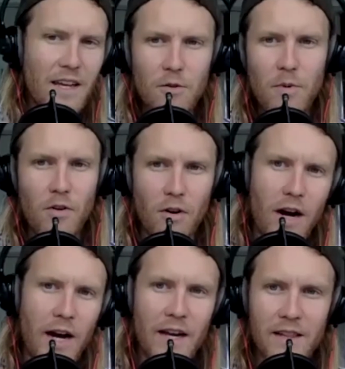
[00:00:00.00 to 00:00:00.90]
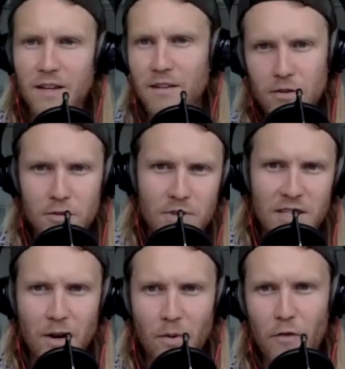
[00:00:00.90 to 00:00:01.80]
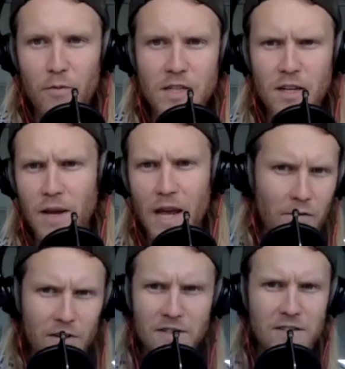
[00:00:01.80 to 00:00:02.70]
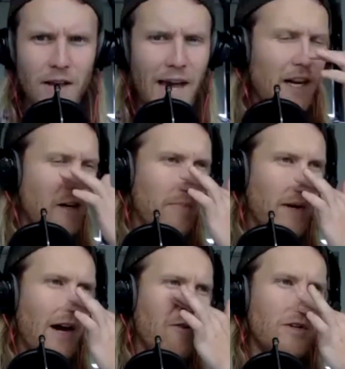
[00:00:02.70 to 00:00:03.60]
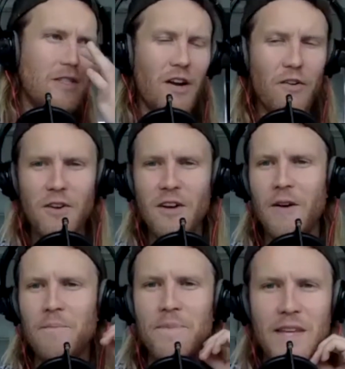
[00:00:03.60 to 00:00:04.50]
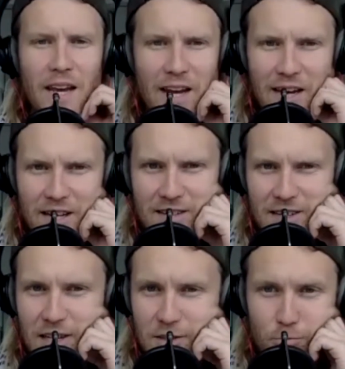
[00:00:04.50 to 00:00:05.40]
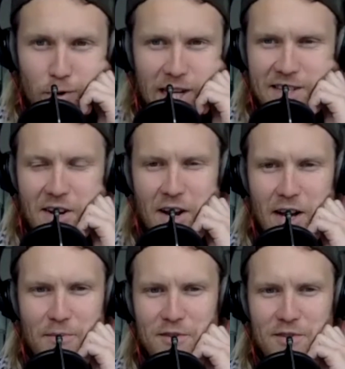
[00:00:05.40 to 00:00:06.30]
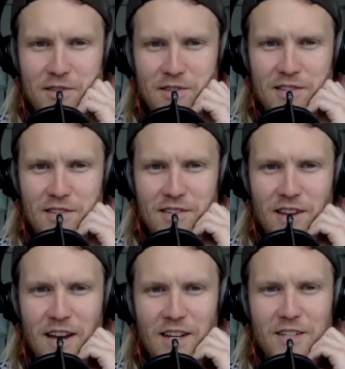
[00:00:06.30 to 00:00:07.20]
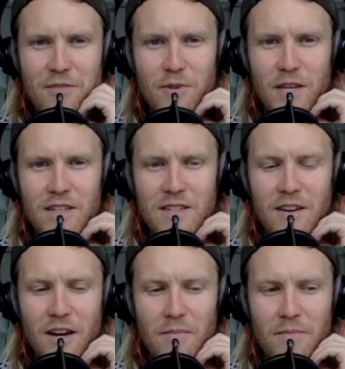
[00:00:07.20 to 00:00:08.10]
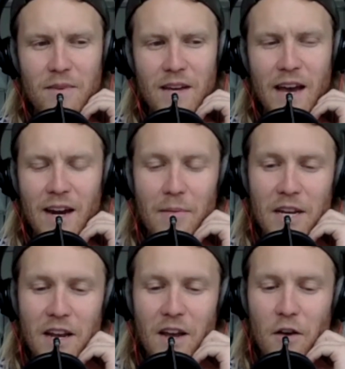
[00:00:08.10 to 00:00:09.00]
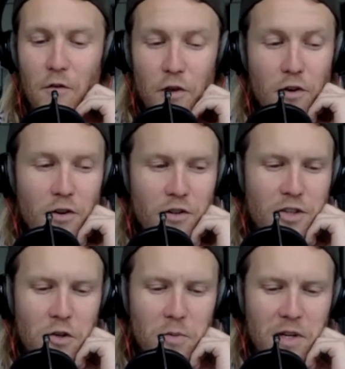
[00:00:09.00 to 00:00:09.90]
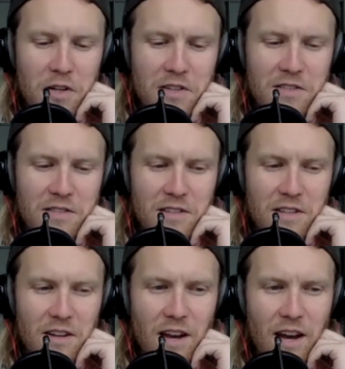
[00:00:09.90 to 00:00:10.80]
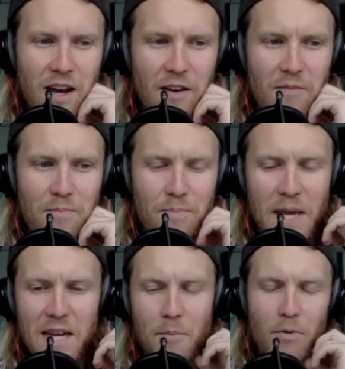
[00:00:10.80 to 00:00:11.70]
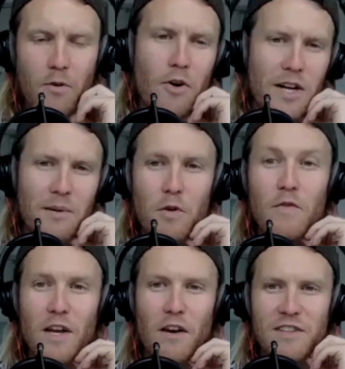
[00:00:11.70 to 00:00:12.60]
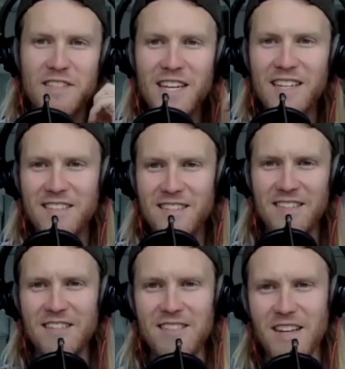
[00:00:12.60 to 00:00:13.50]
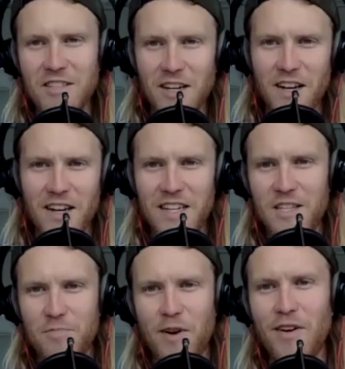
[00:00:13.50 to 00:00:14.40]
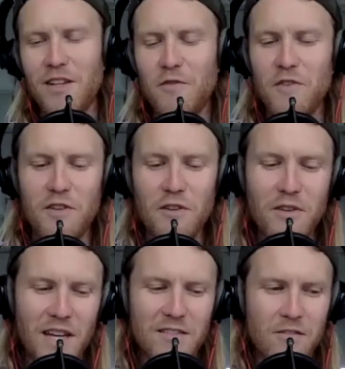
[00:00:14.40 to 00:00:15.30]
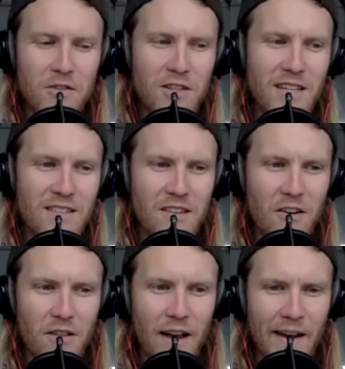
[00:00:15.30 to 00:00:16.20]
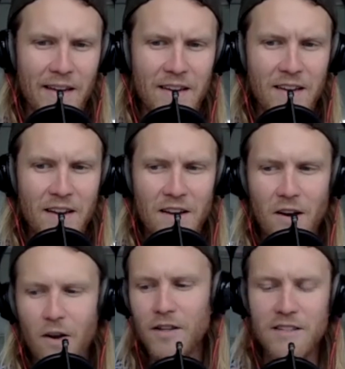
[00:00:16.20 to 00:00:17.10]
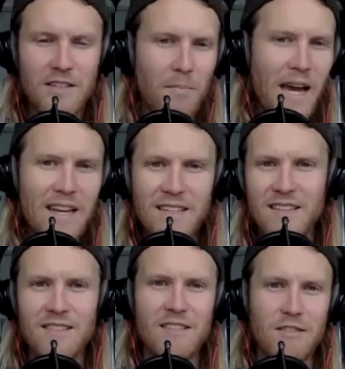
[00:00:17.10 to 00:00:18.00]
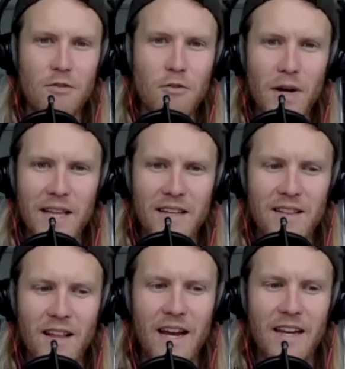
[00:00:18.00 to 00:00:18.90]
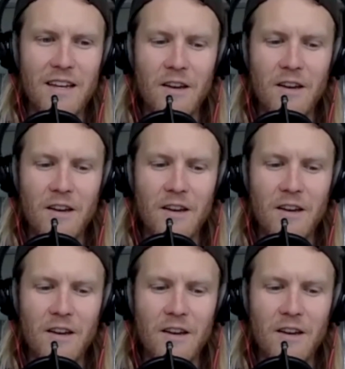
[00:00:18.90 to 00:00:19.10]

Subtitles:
it'll be all right, like as long as we stay away from each other, but everyone's still out and about, which it's weird times, such a weird time. And I mean for you too, because being abroad and moving overseas, this is such a experience for you that's usually so like, oh, this is amazing, this is cool. And then like,